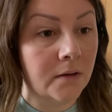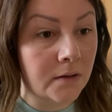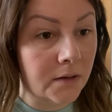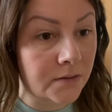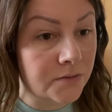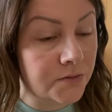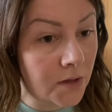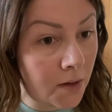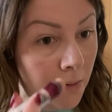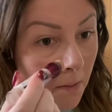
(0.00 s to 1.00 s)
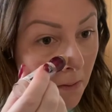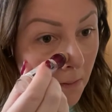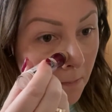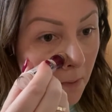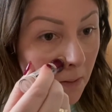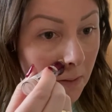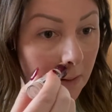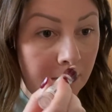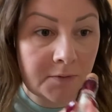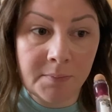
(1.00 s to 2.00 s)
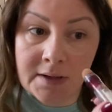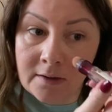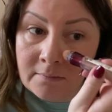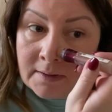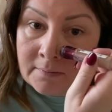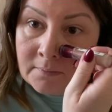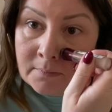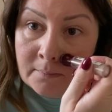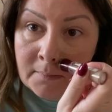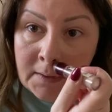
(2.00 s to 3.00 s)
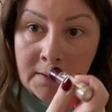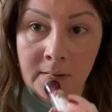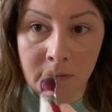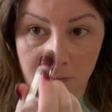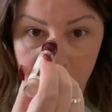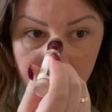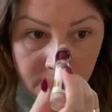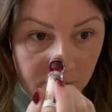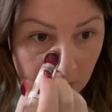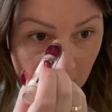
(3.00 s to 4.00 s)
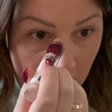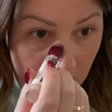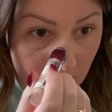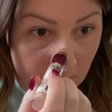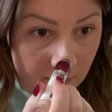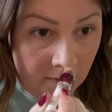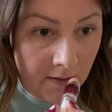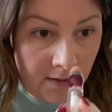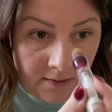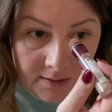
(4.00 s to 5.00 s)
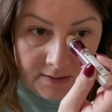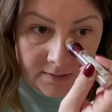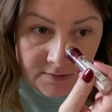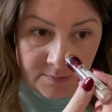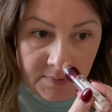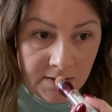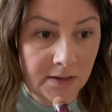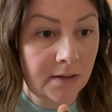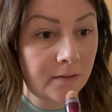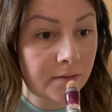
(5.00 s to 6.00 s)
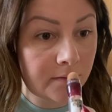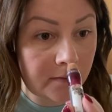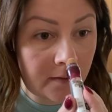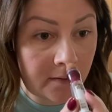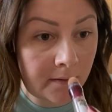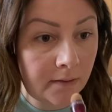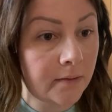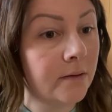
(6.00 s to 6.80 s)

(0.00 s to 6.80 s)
like so. I put a little bit around my nose and then a little bit either side,